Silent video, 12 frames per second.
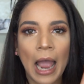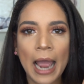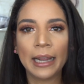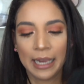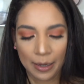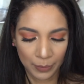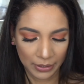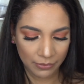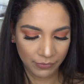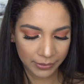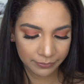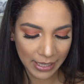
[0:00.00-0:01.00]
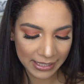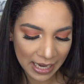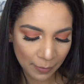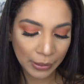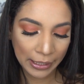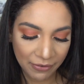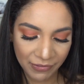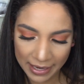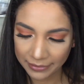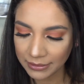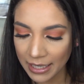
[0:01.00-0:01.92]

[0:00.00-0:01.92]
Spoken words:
I can't believe it. I can't believe that.